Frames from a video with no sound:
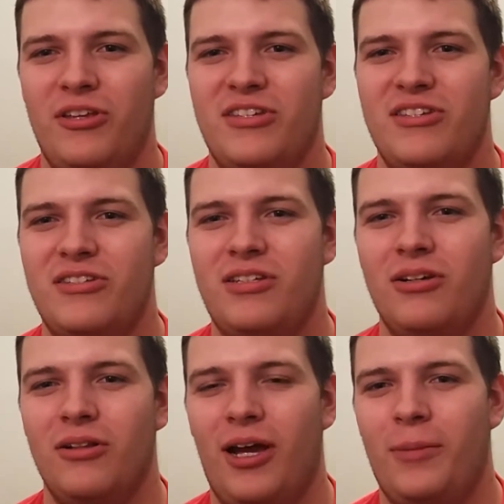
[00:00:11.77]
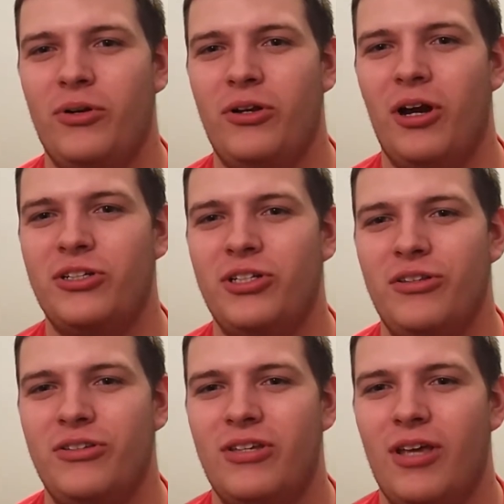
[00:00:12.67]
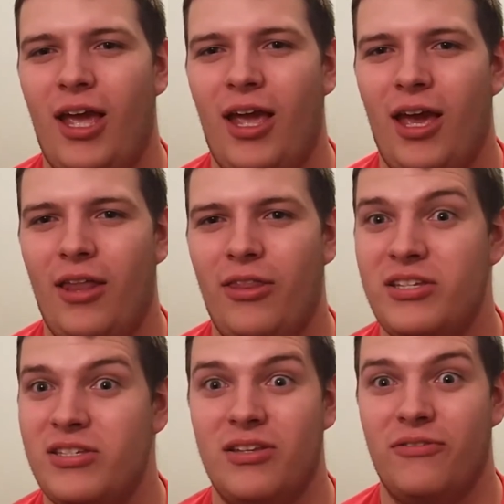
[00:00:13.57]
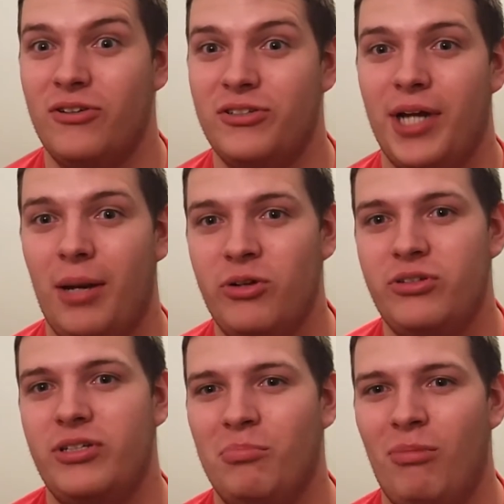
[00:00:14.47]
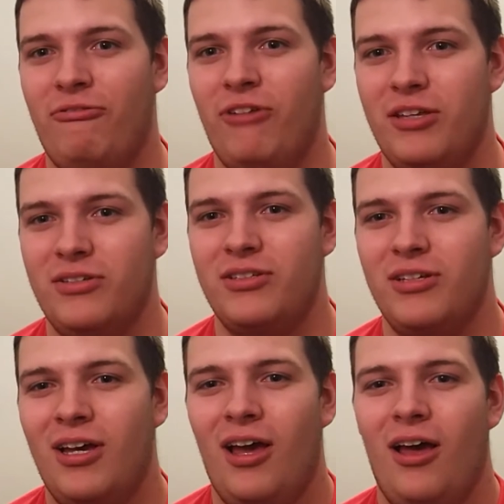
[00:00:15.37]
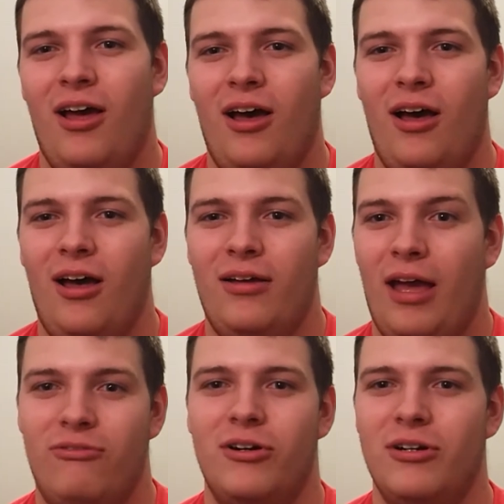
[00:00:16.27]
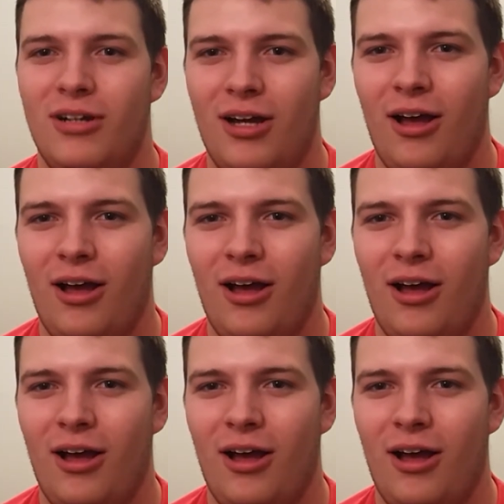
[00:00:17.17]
This is Tierline Productions, and this is the first time you're seeing my face ever.